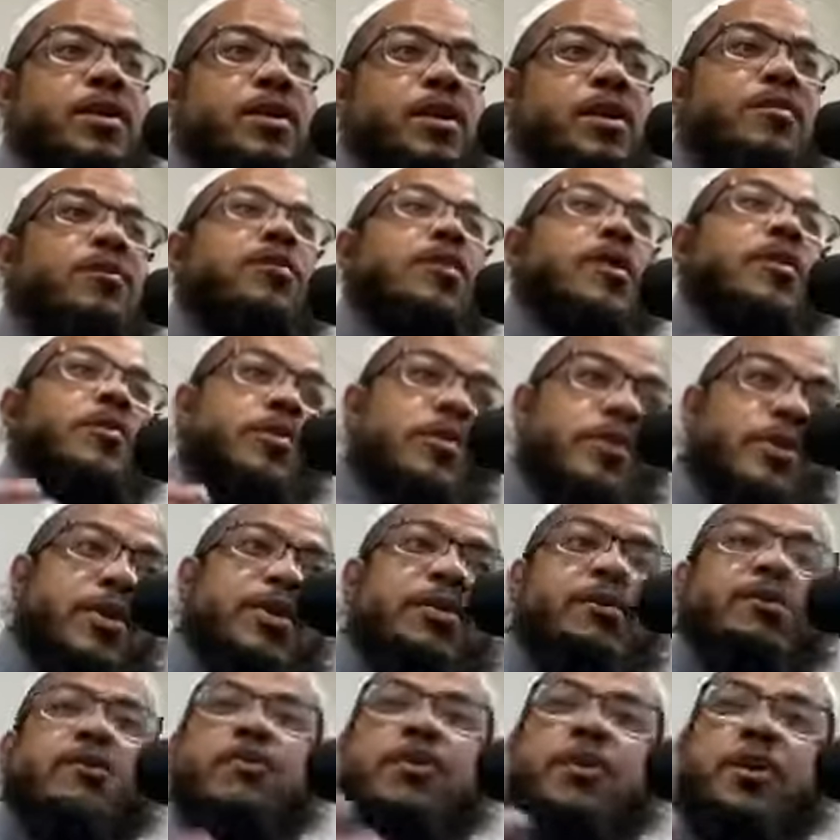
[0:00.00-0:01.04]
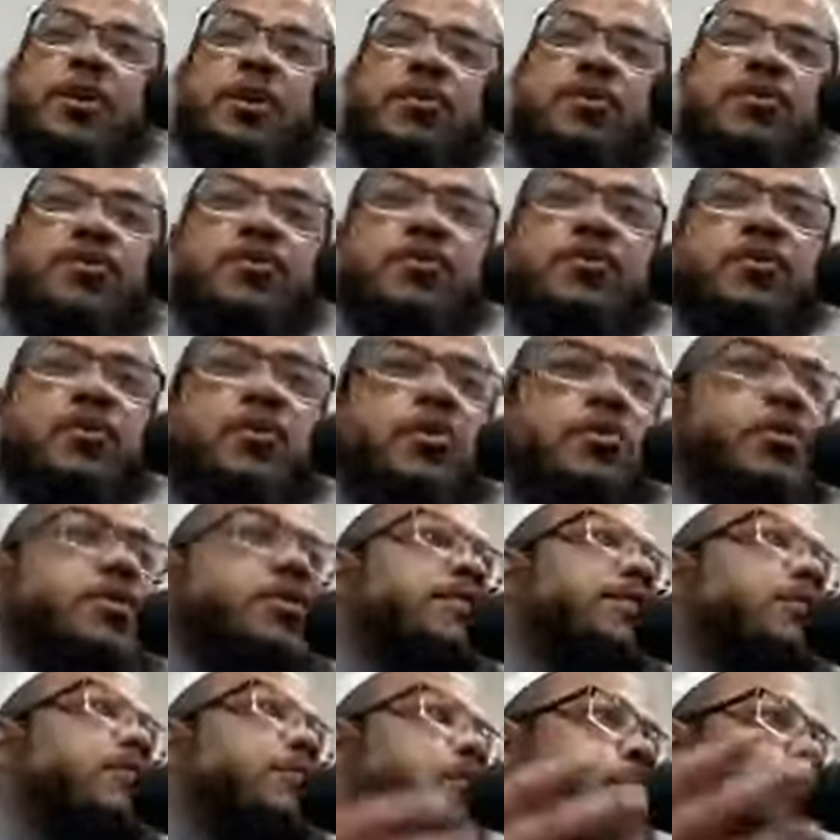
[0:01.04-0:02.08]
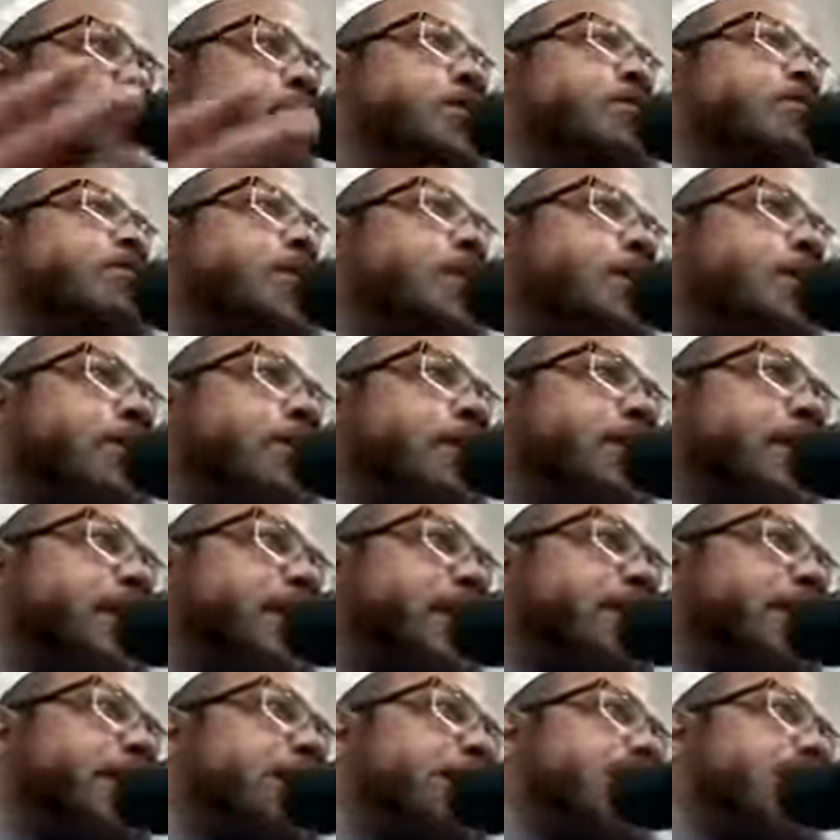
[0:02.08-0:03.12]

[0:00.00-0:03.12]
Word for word: Even though Abu Dhar thought he was the fourth Muslim, and we're going to talk about that.